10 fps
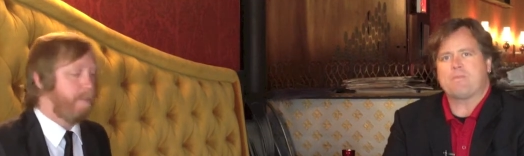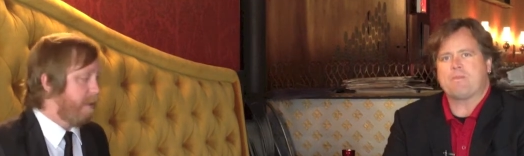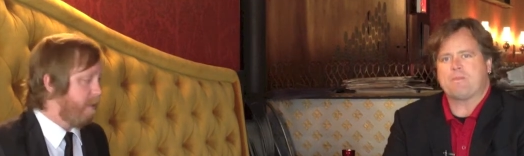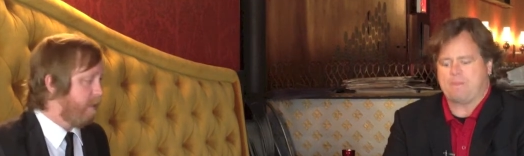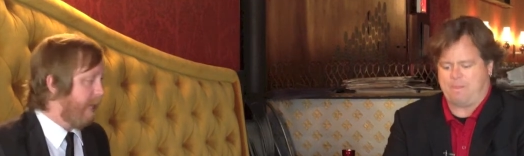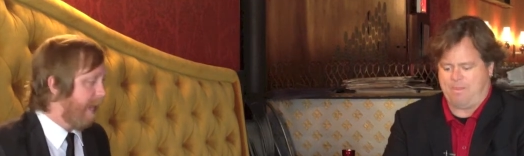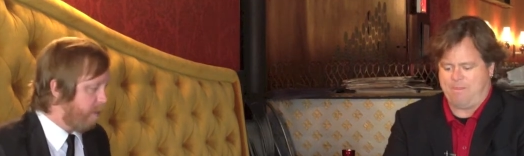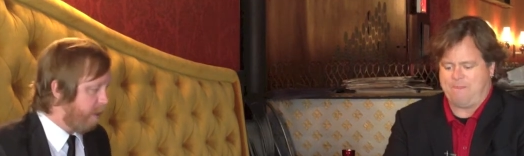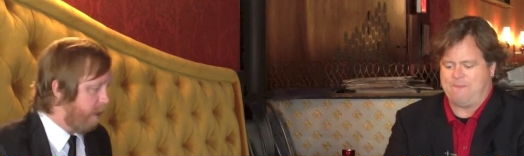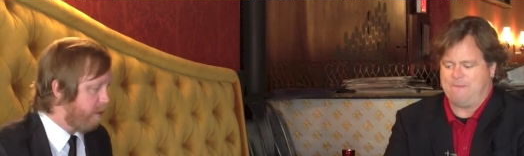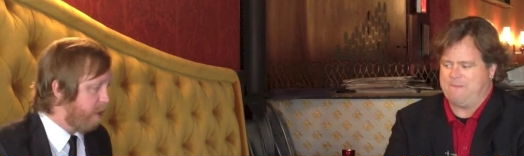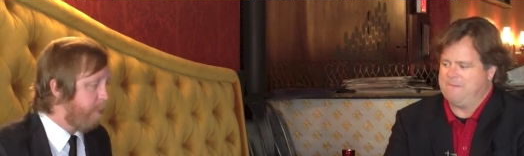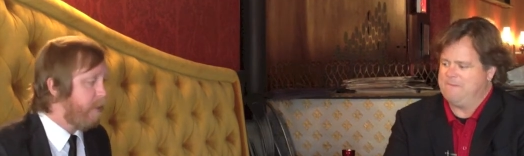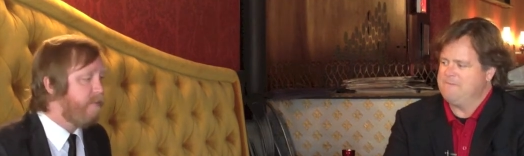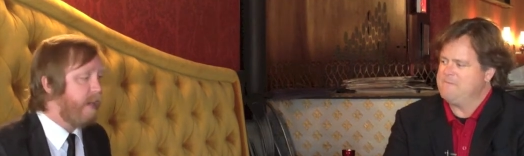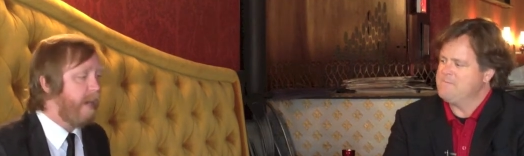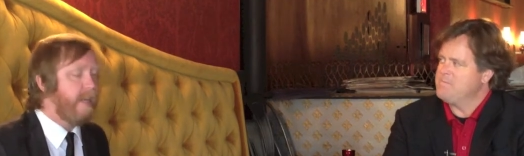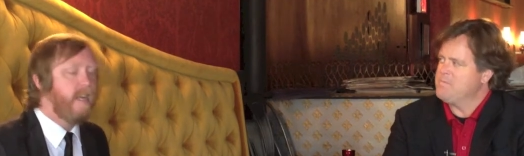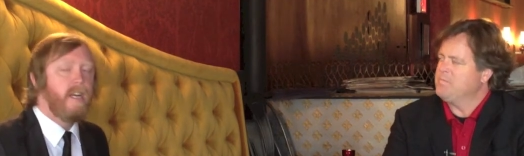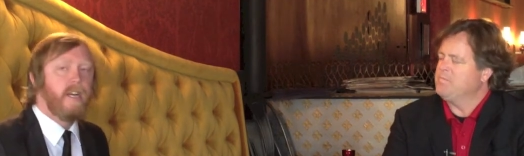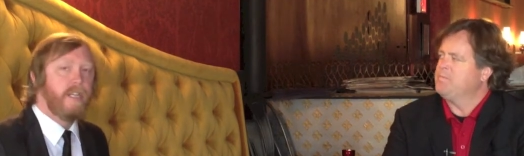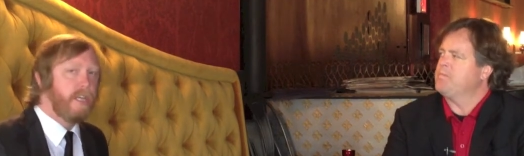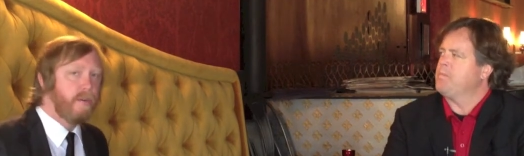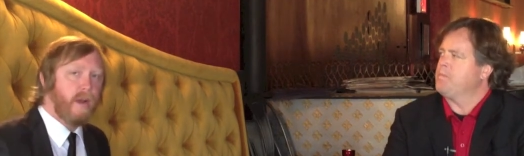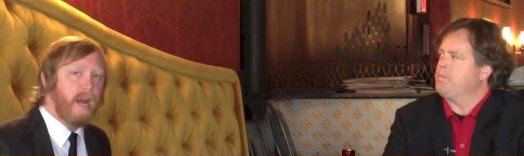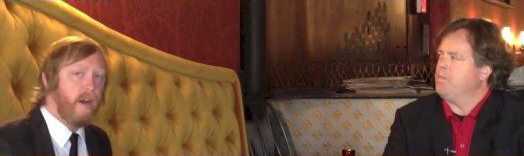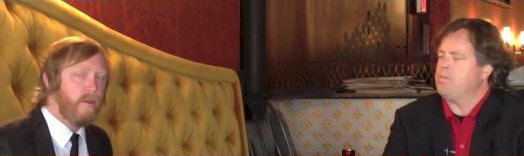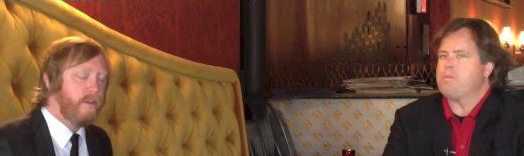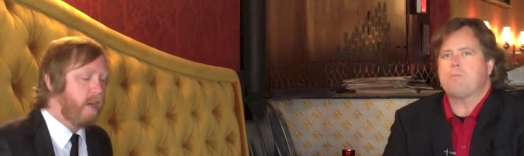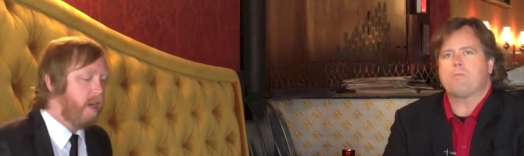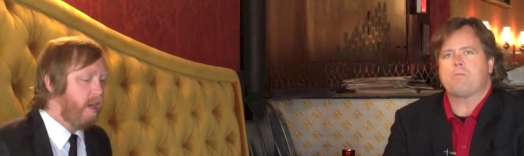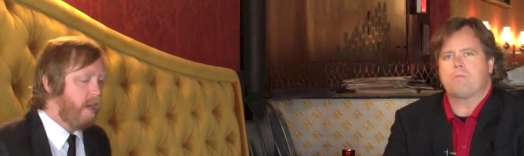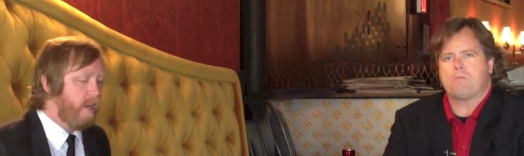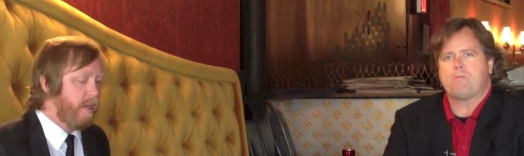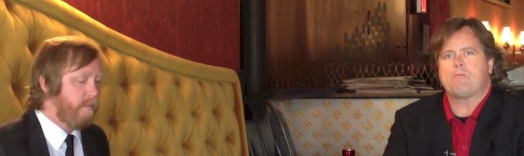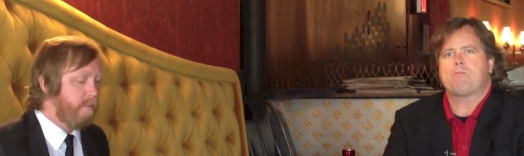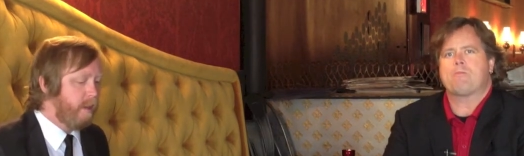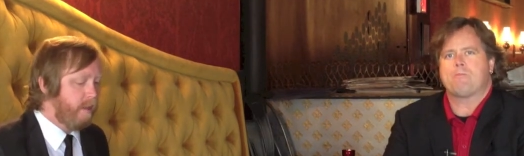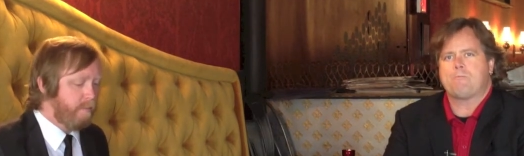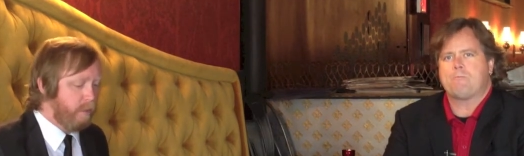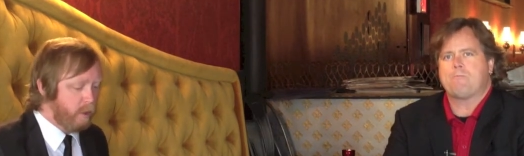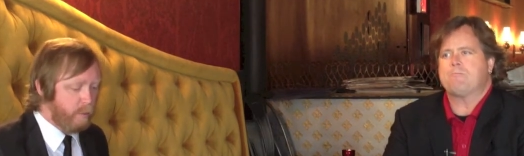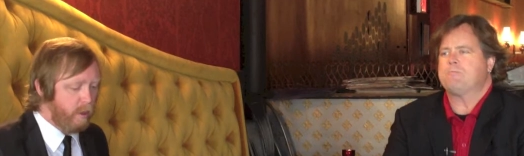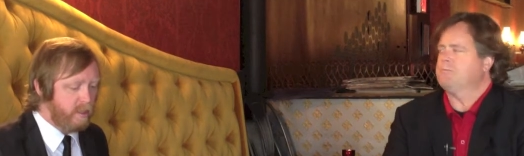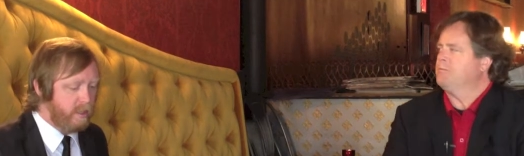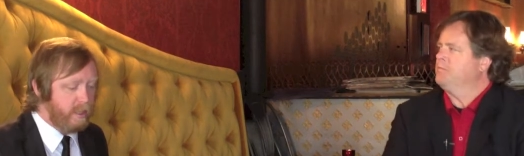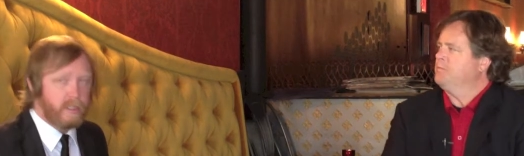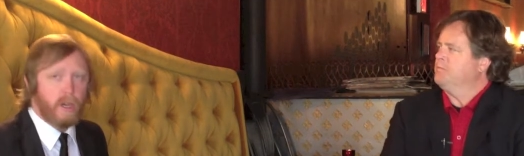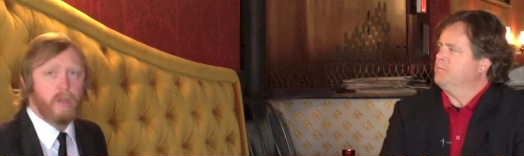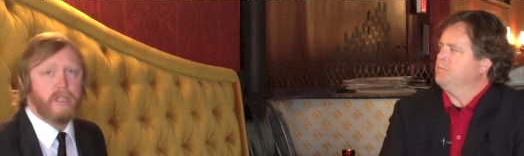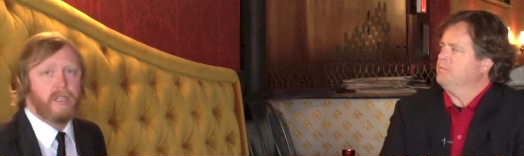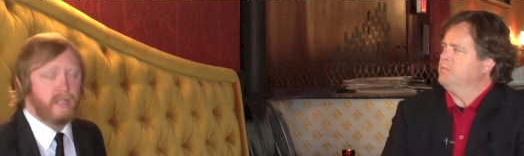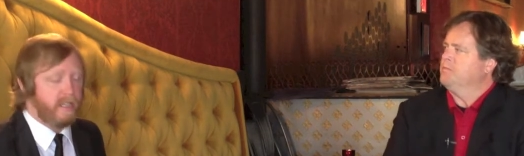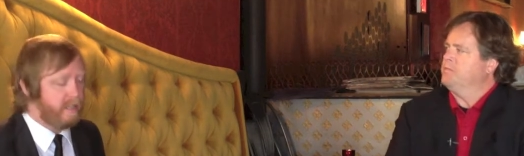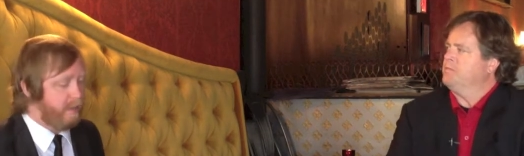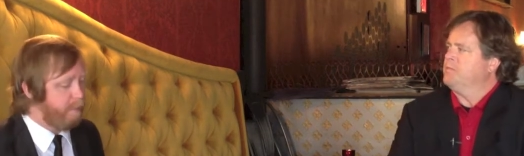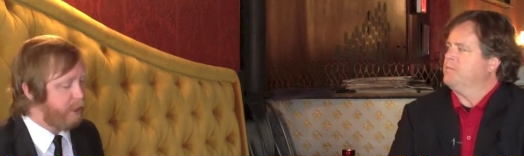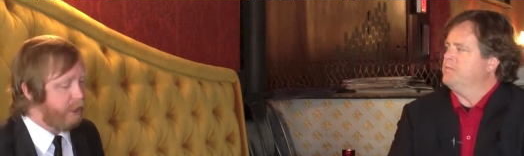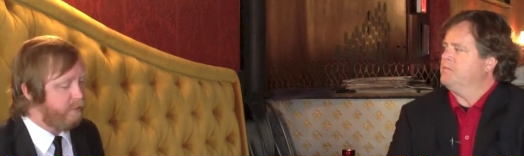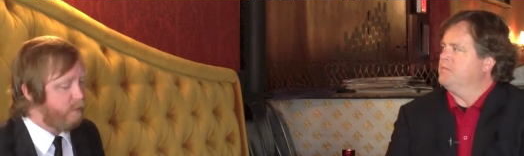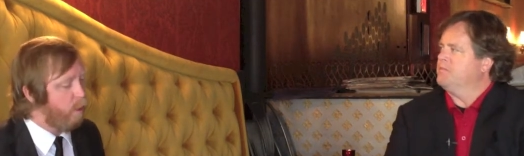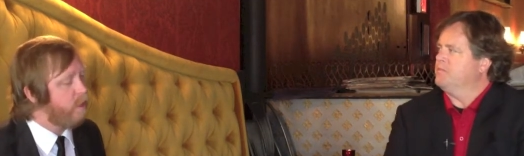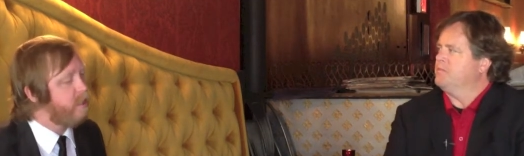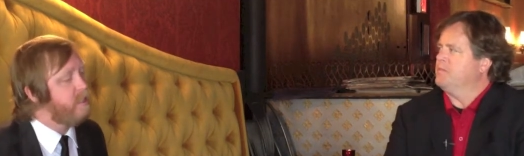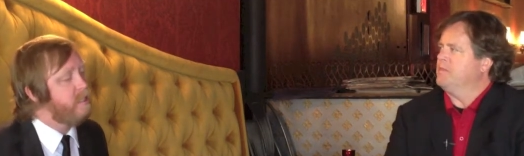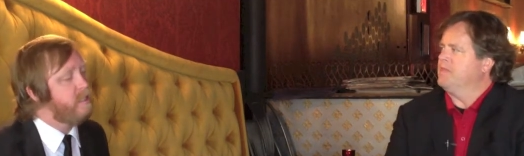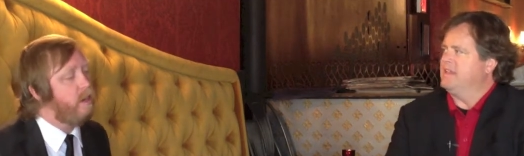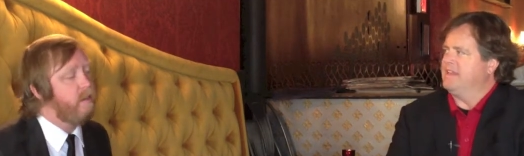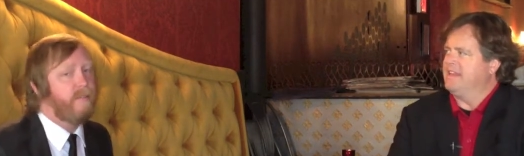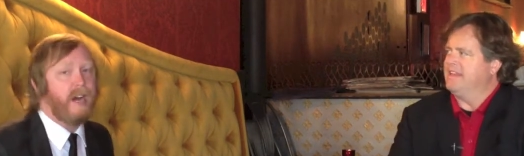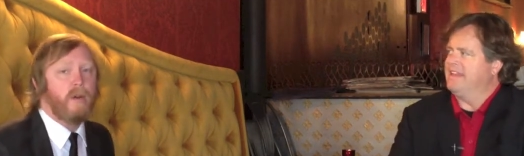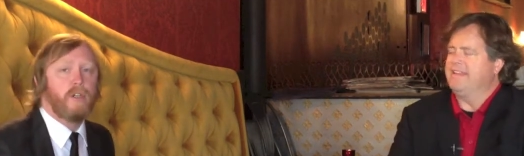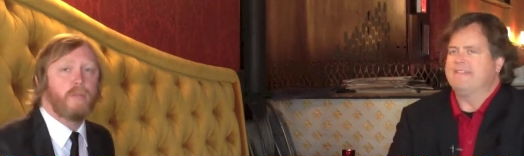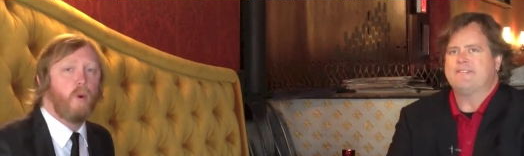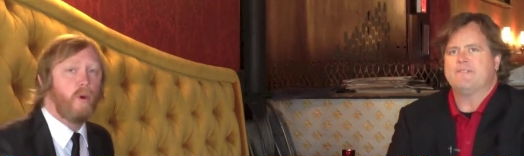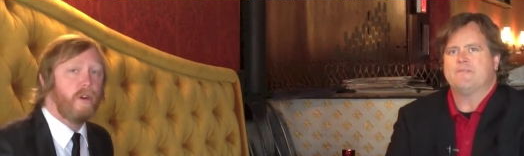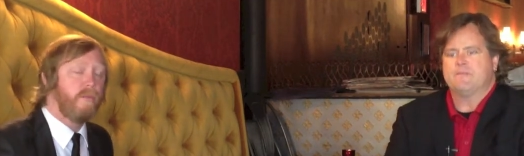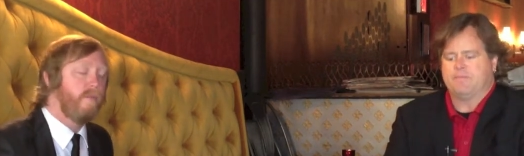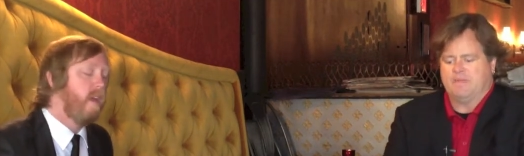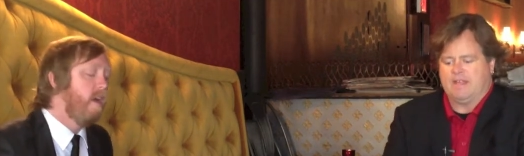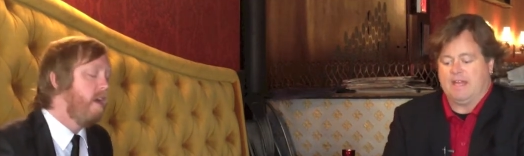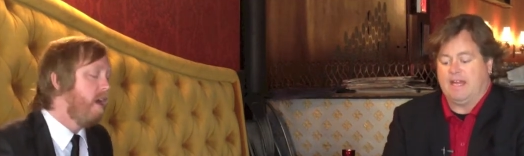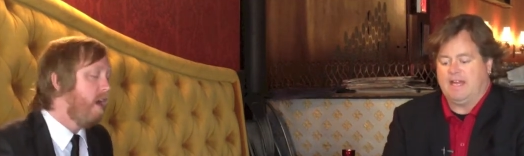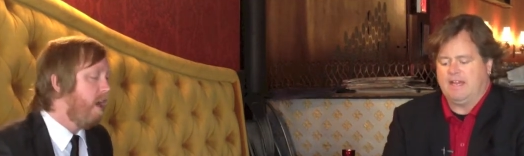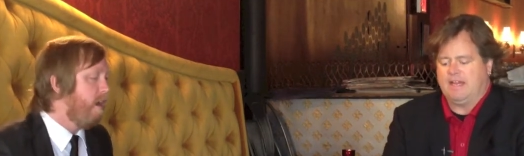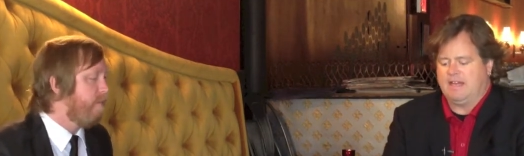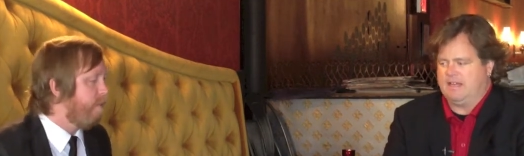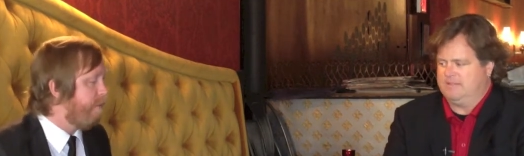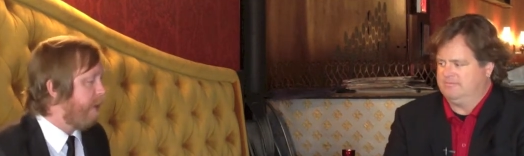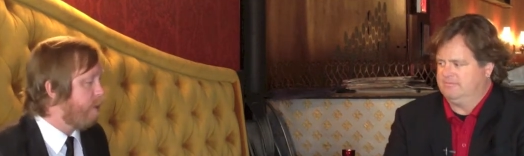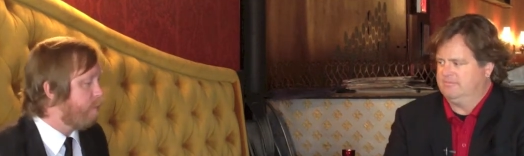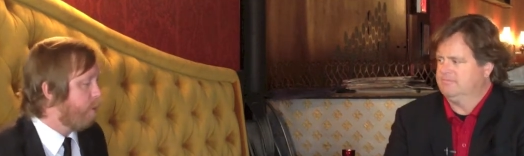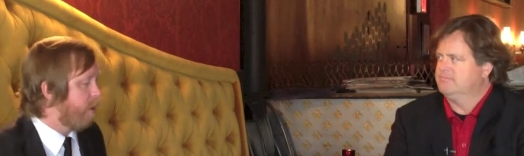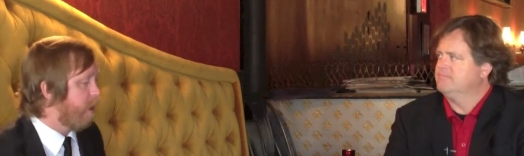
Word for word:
Speaker 1: beers out there, something you find year round uh, in, in most parts of the East Coast, at the least, in Michigan, of course. This is called Founders Porter uh, from Founders Brewing